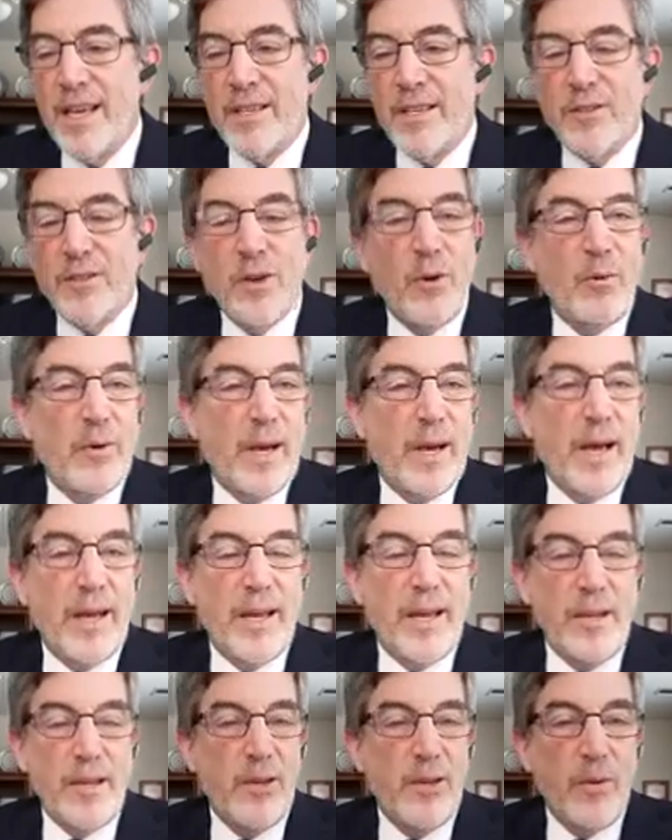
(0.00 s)
So
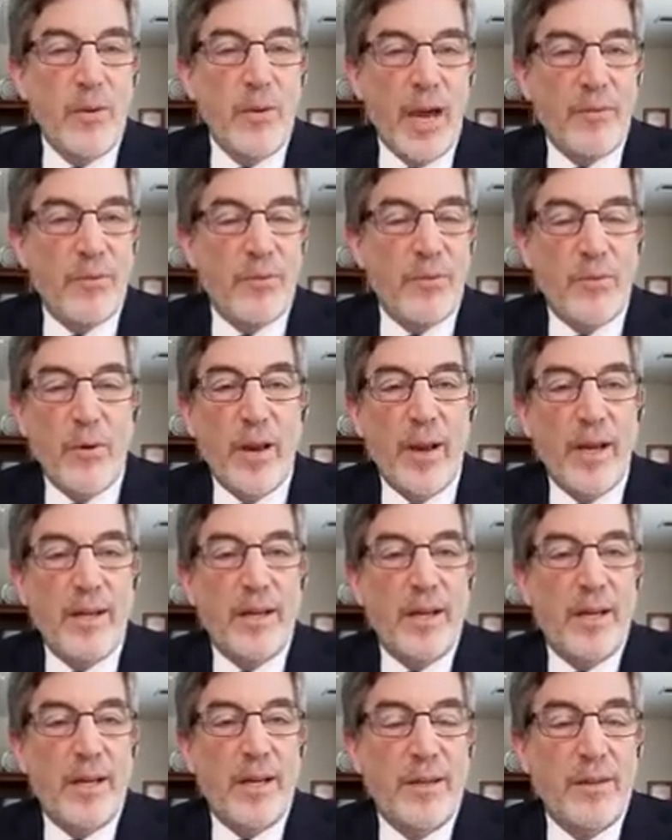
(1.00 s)
you have a friend,
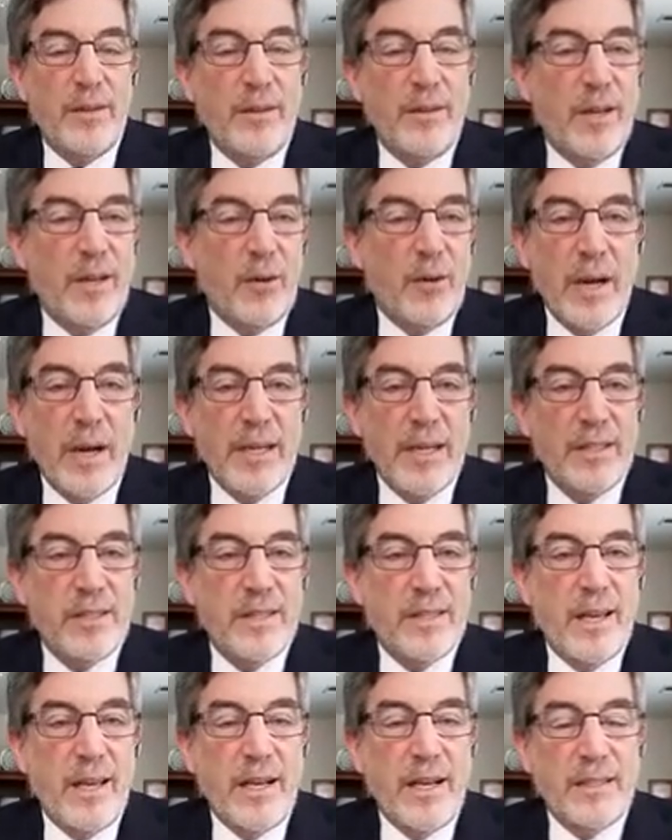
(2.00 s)
an acquaintance
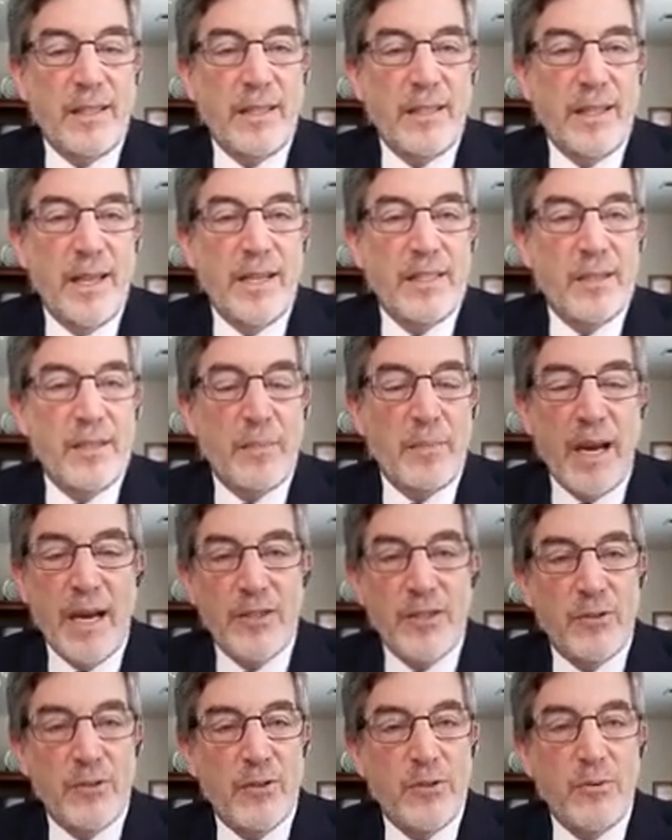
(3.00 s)
that had to delay some eye
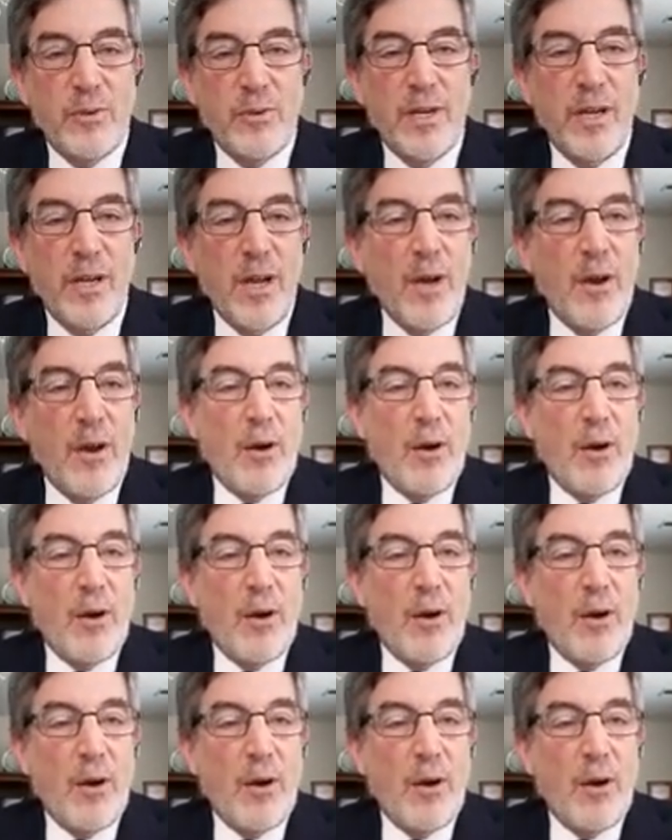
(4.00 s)
surgery.